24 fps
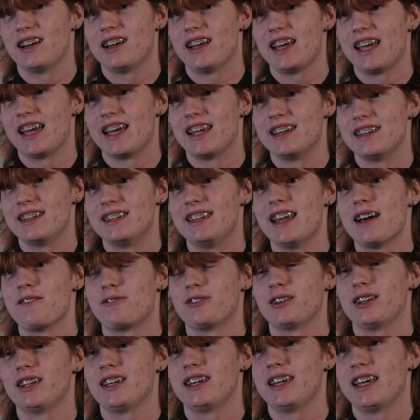and
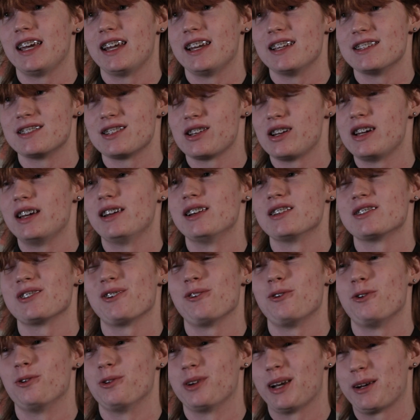definitely it is a
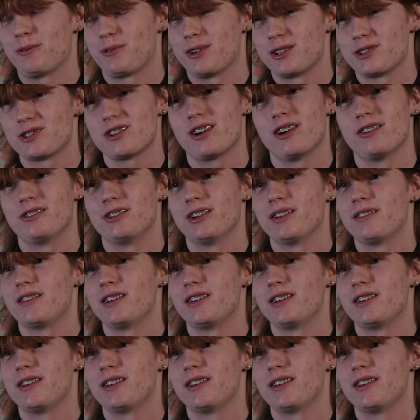whole different genre.